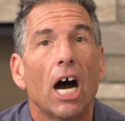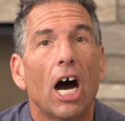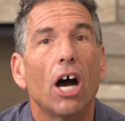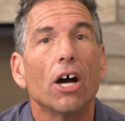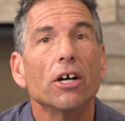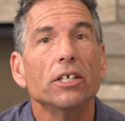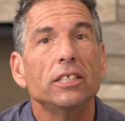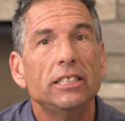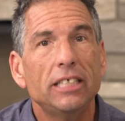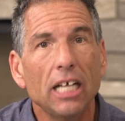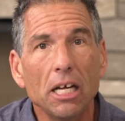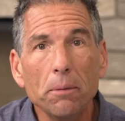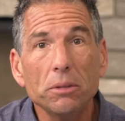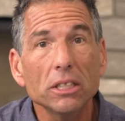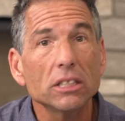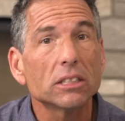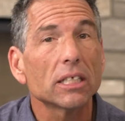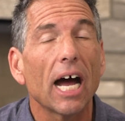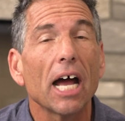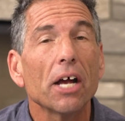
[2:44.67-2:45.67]
Our deep
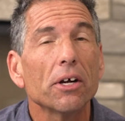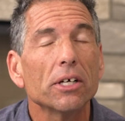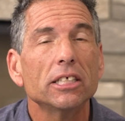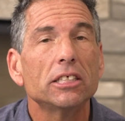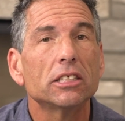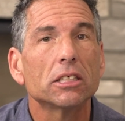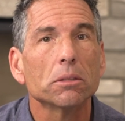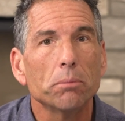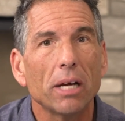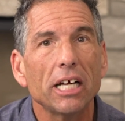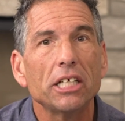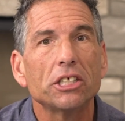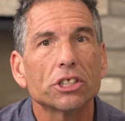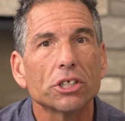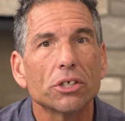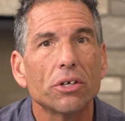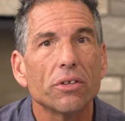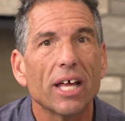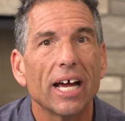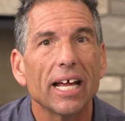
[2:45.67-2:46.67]
desire is to make
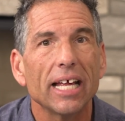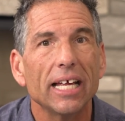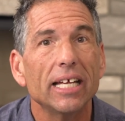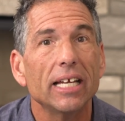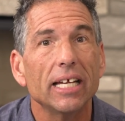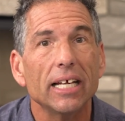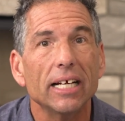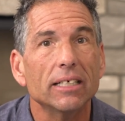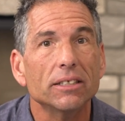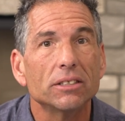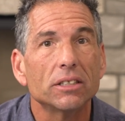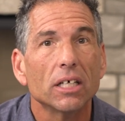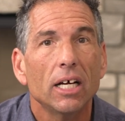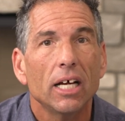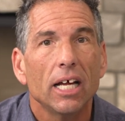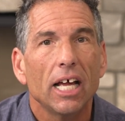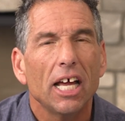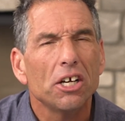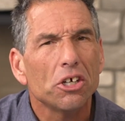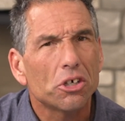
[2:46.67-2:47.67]
sure that it is
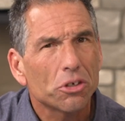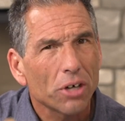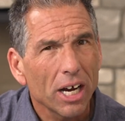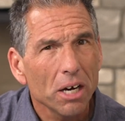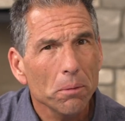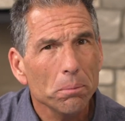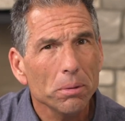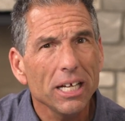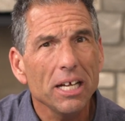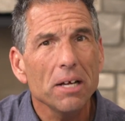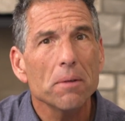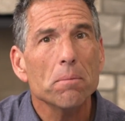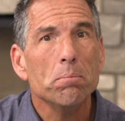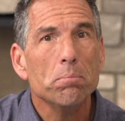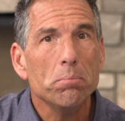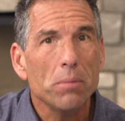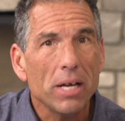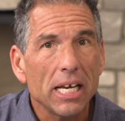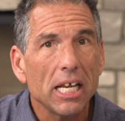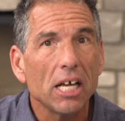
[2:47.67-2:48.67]
incredibly
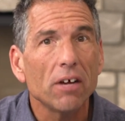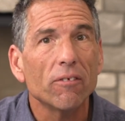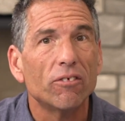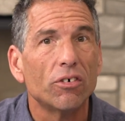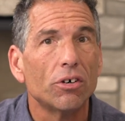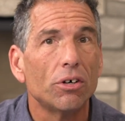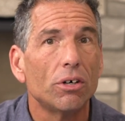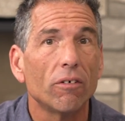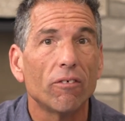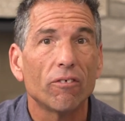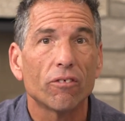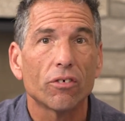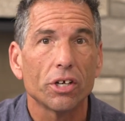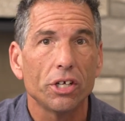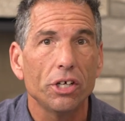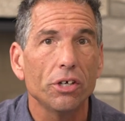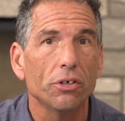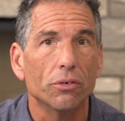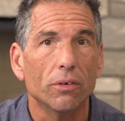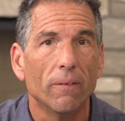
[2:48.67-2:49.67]
meaningful for
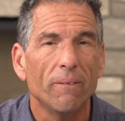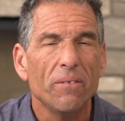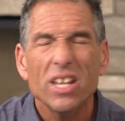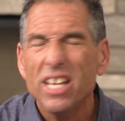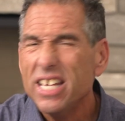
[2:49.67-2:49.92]
you.